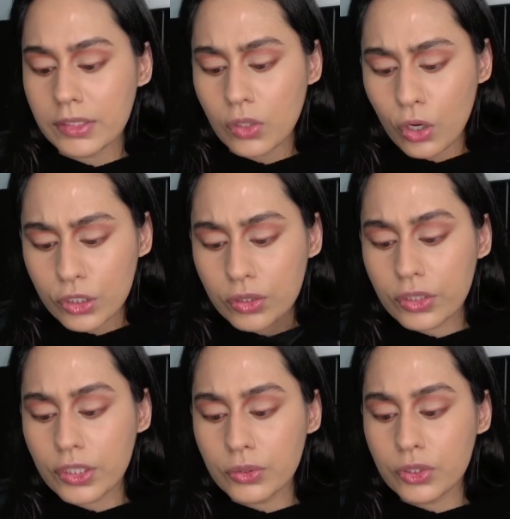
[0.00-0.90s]
Also, there
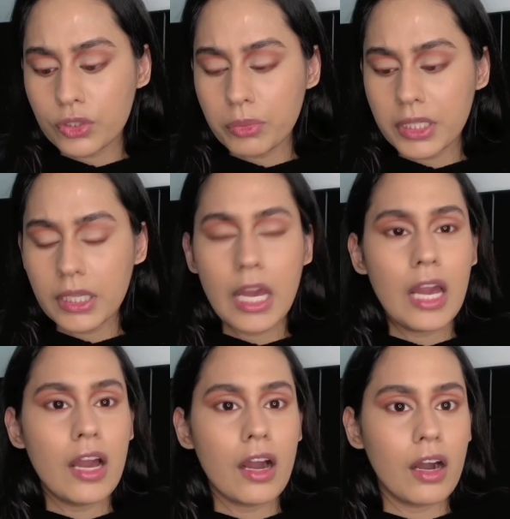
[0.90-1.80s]
used to be
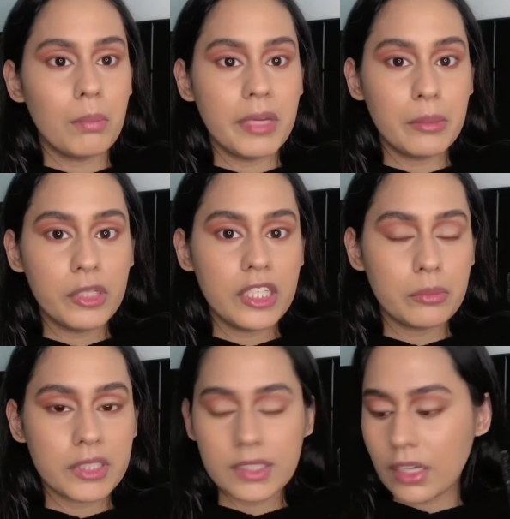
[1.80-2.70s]
a Maybelline
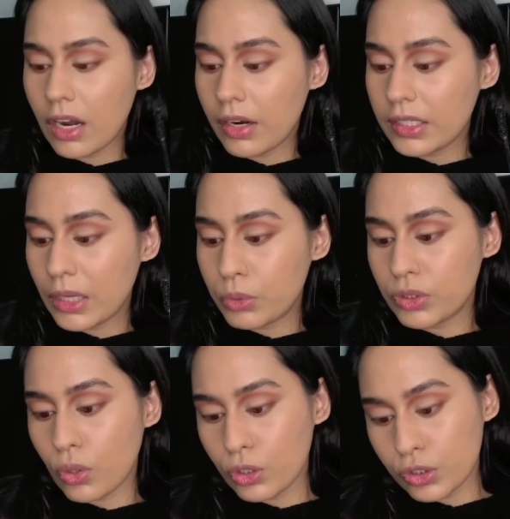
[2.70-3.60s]
mascara that was
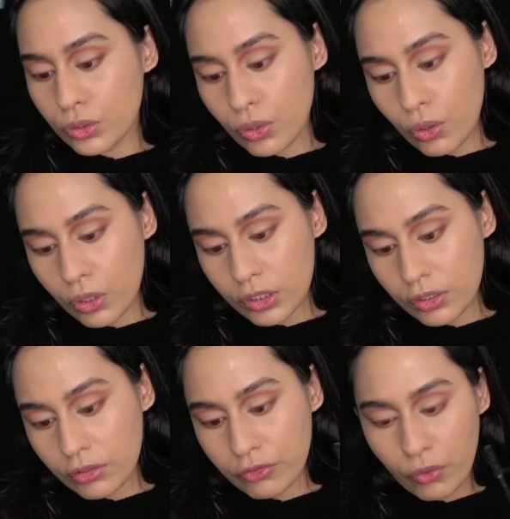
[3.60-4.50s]
also called
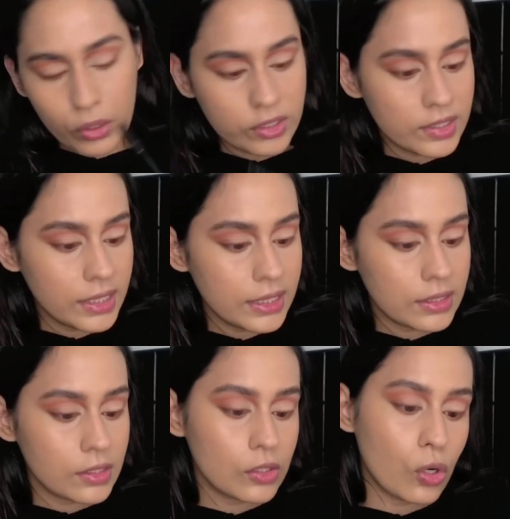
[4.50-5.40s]
Falsies.
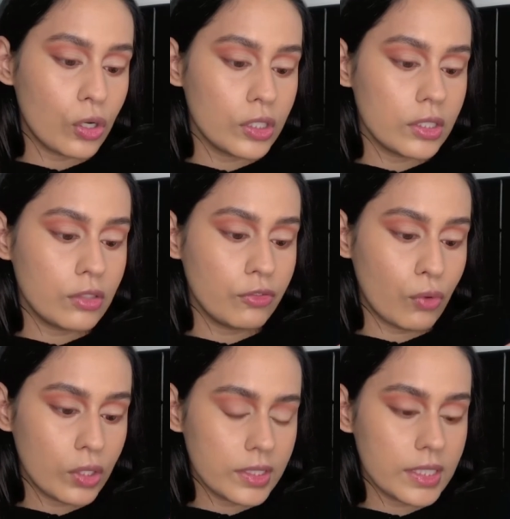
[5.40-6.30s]
It's called the
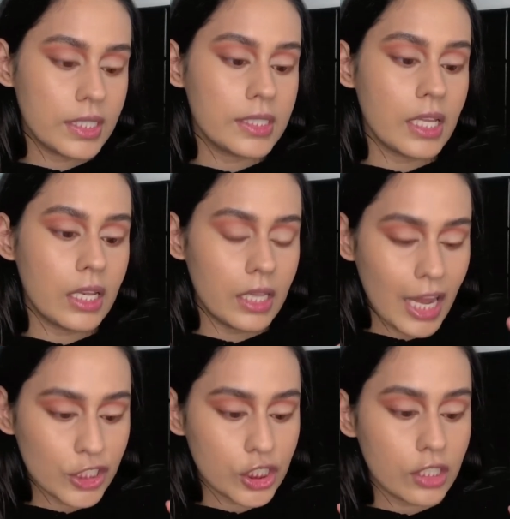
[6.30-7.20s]
Falsies
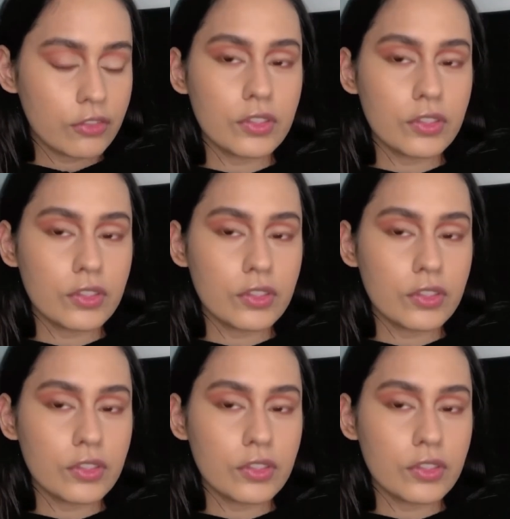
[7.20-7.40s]
Lash Lift.